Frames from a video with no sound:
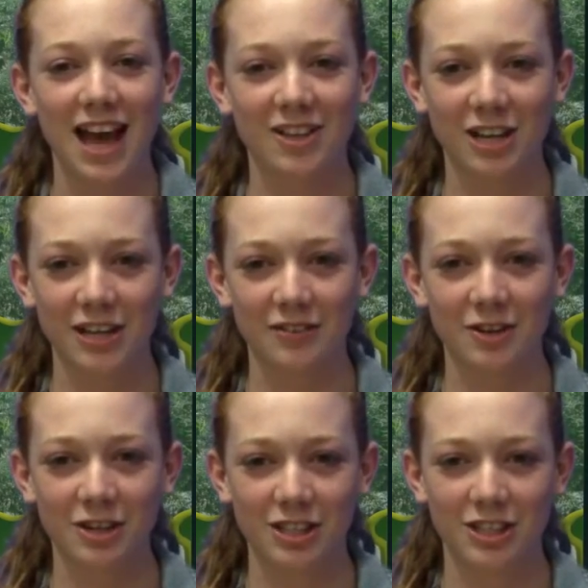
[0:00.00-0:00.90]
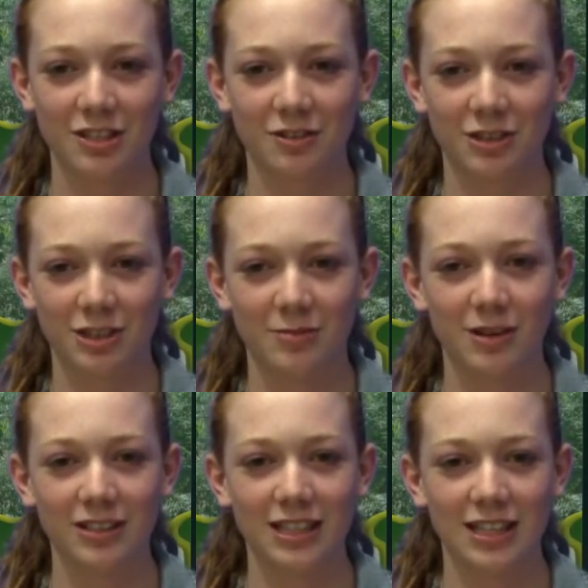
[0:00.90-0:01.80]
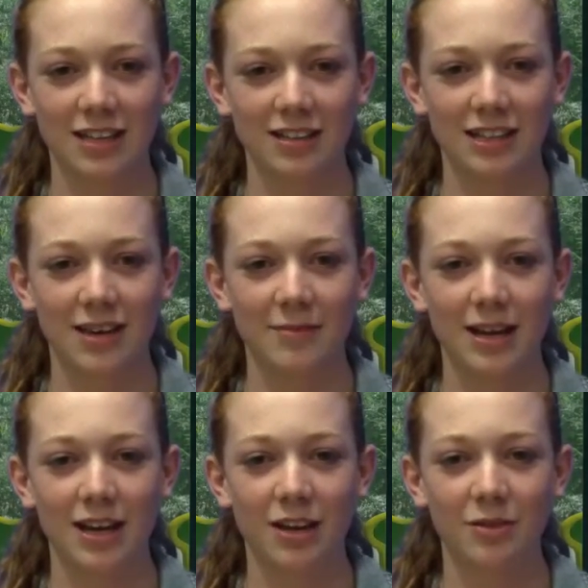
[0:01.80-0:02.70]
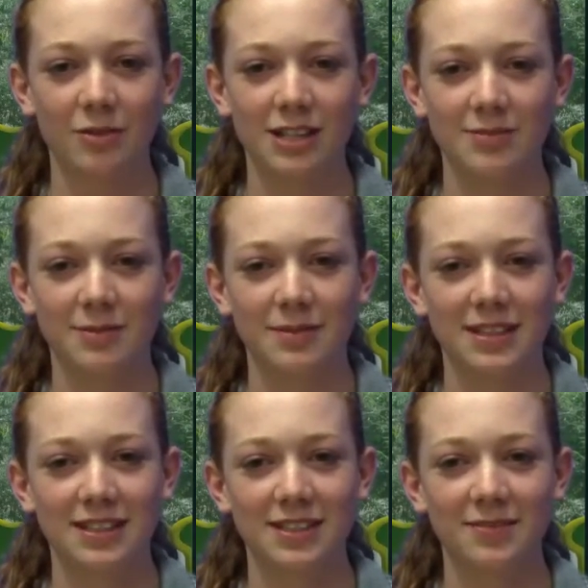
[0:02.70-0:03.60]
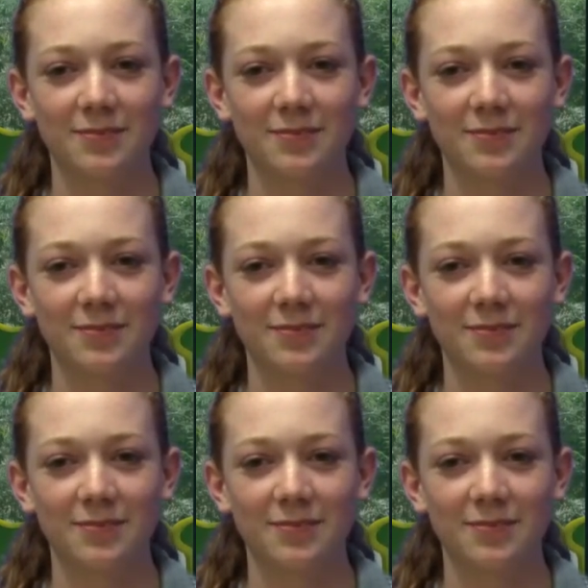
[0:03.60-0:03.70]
I try to focus too on small details that might otherwise be missed.